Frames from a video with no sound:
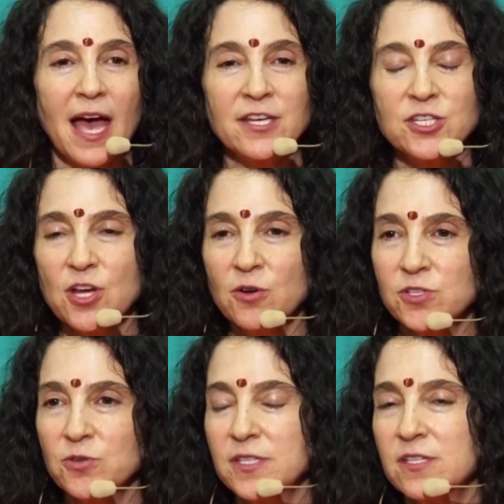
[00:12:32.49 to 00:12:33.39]
and don't,
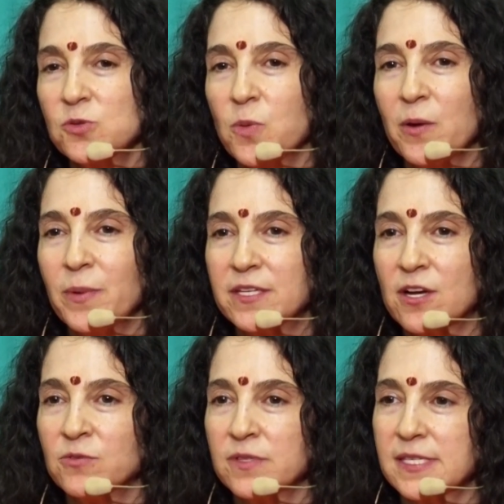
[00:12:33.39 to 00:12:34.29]
so this is why we
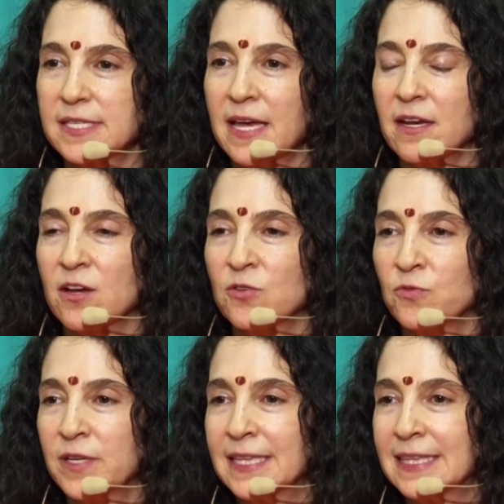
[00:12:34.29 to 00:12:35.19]
don't set
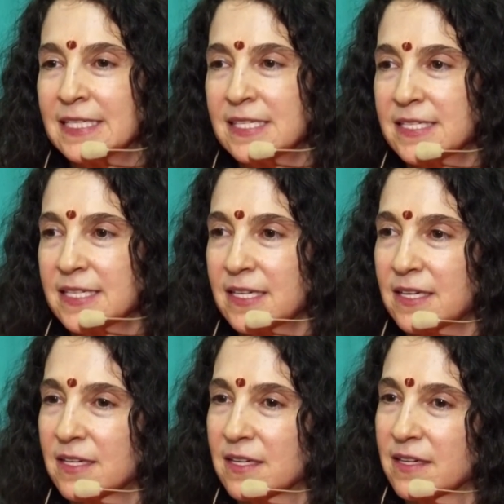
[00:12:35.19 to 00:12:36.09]

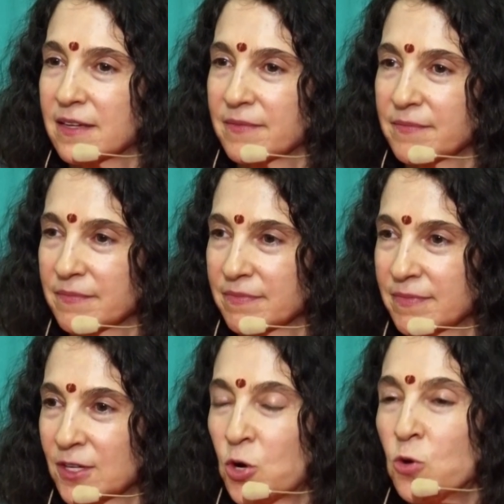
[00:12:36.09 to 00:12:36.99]
unrealistic
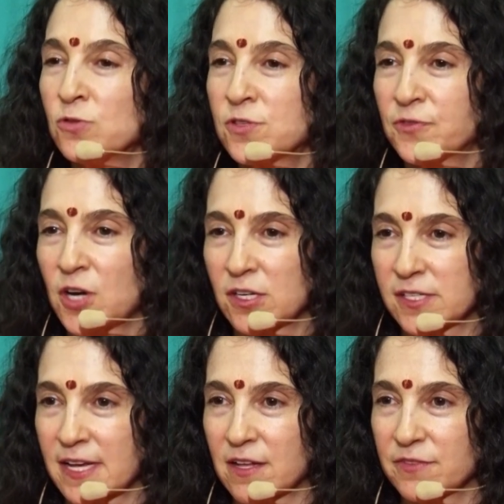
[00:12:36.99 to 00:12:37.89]
goals for
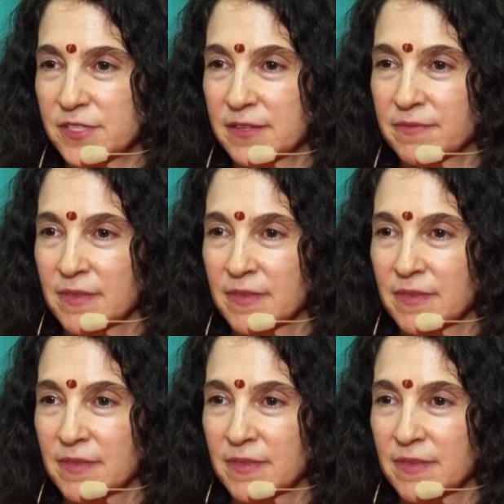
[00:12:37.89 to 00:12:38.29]
ourselves.